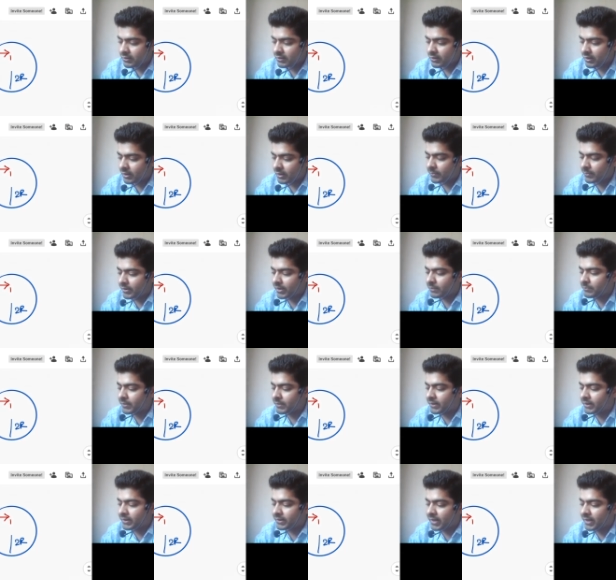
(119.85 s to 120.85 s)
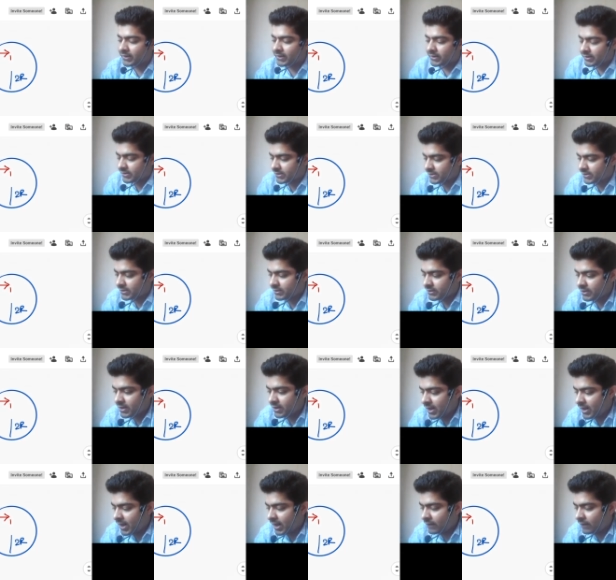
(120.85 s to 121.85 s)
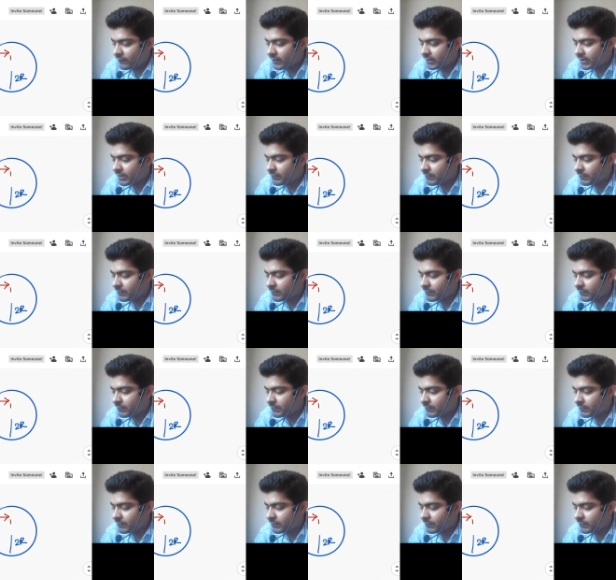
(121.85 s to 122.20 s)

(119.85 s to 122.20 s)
coming and meeting like this. And when they